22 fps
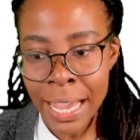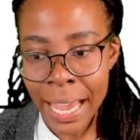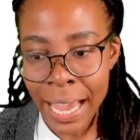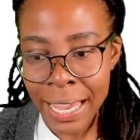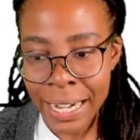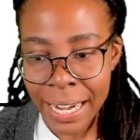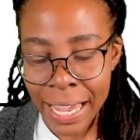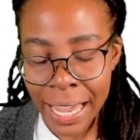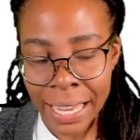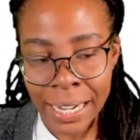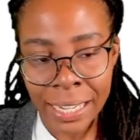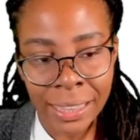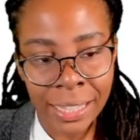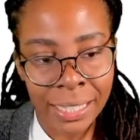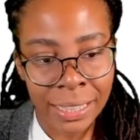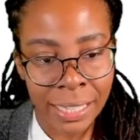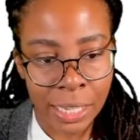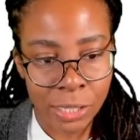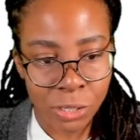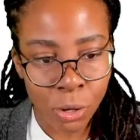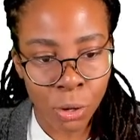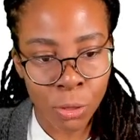And anything
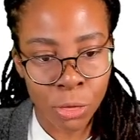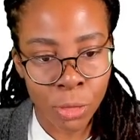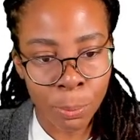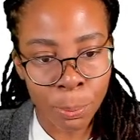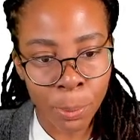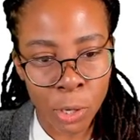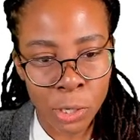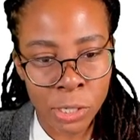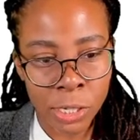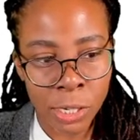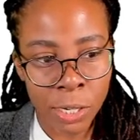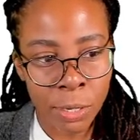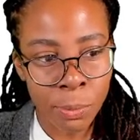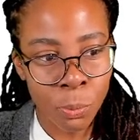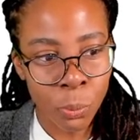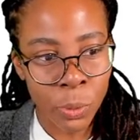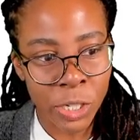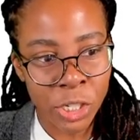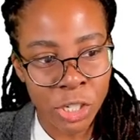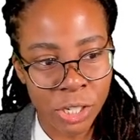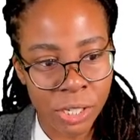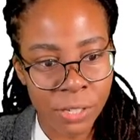that's on the bottom,
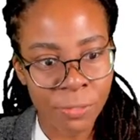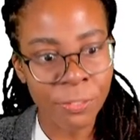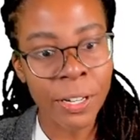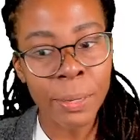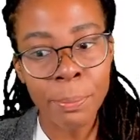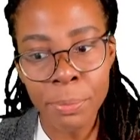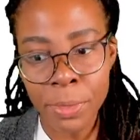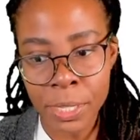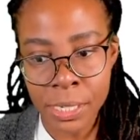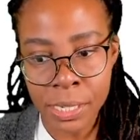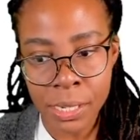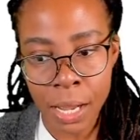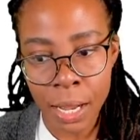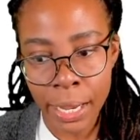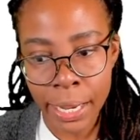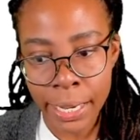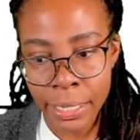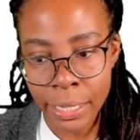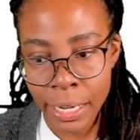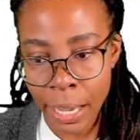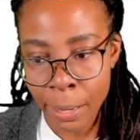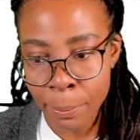we just flip the
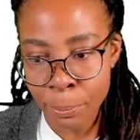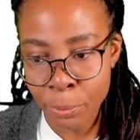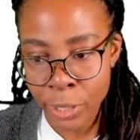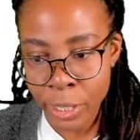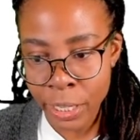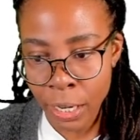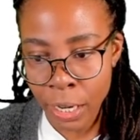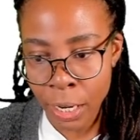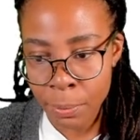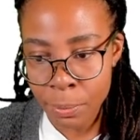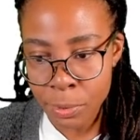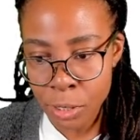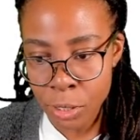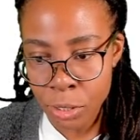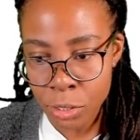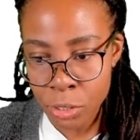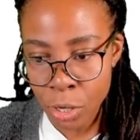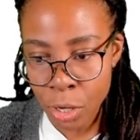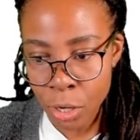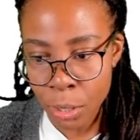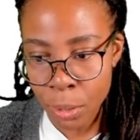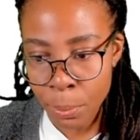sign and bring it up to the
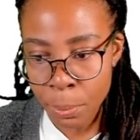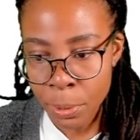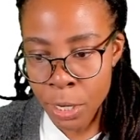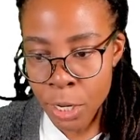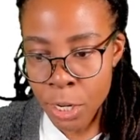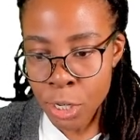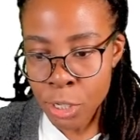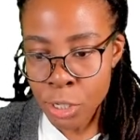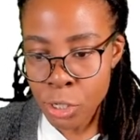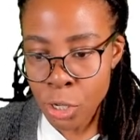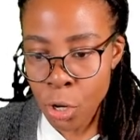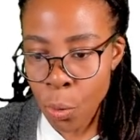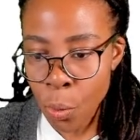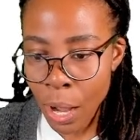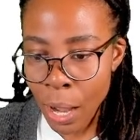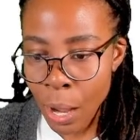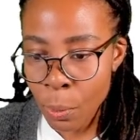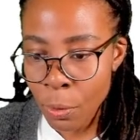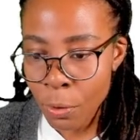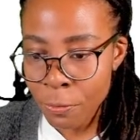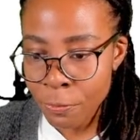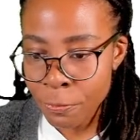top. So
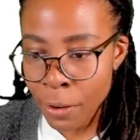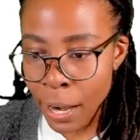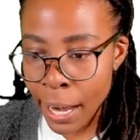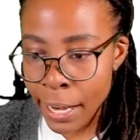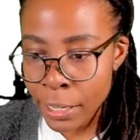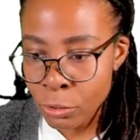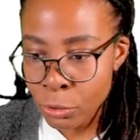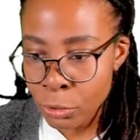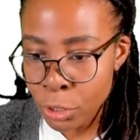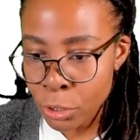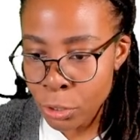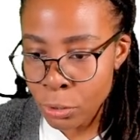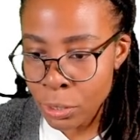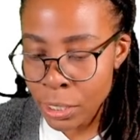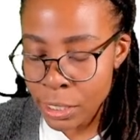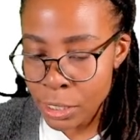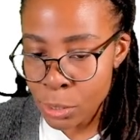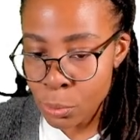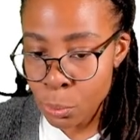our final units